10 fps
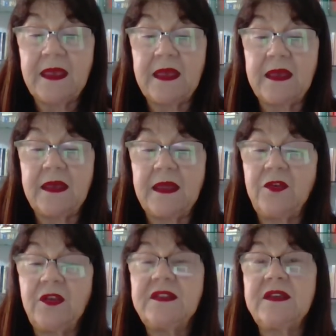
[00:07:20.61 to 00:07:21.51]

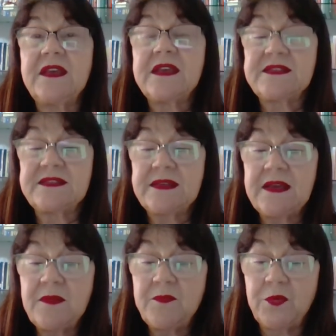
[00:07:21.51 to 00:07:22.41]
Another
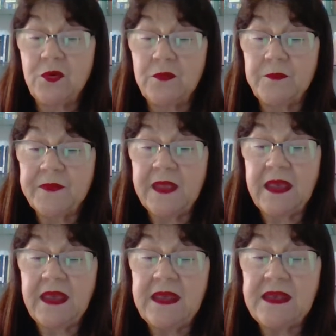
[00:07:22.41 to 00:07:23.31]
example
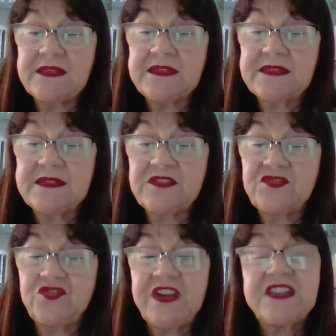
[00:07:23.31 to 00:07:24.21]
is
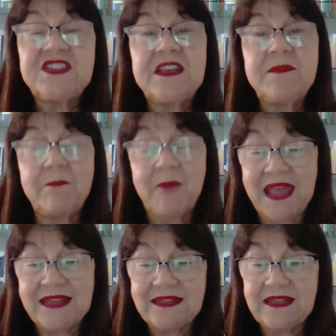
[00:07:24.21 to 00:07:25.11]
treating
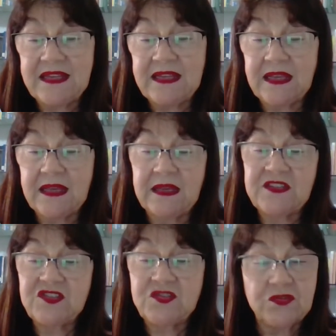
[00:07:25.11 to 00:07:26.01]
badly a
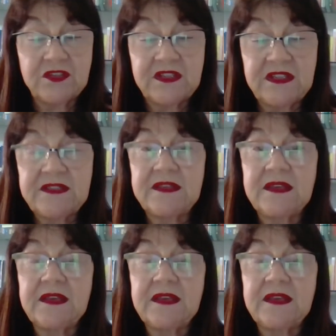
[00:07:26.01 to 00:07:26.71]
student